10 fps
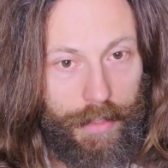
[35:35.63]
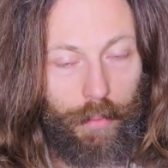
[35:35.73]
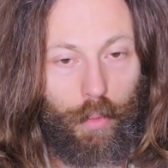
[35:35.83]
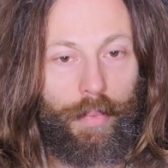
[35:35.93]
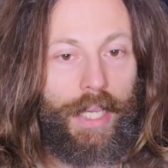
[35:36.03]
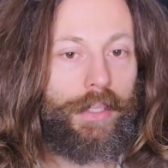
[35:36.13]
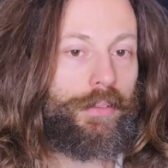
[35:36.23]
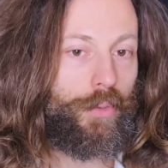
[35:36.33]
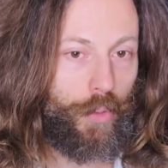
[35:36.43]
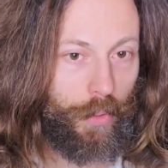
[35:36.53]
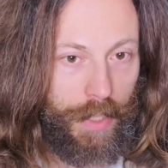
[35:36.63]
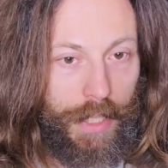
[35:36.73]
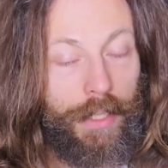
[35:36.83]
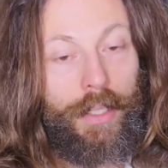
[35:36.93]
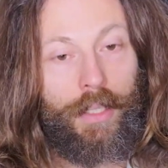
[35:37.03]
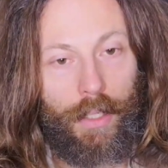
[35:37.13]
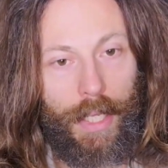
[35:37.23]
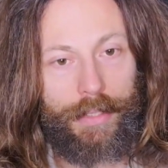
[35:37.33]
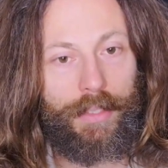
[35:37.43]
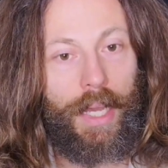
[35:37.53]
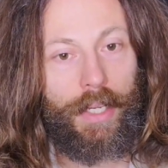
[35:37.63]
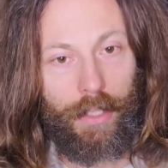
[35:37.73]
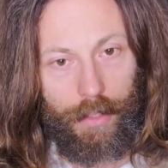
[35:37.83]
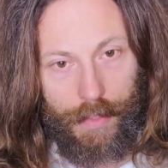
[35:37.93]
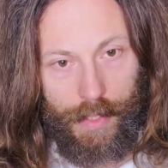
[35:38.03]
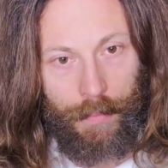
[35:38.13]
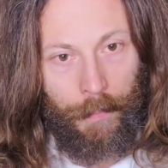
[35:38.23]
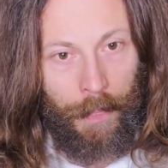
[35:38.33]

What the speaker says: They were made truly like the icons.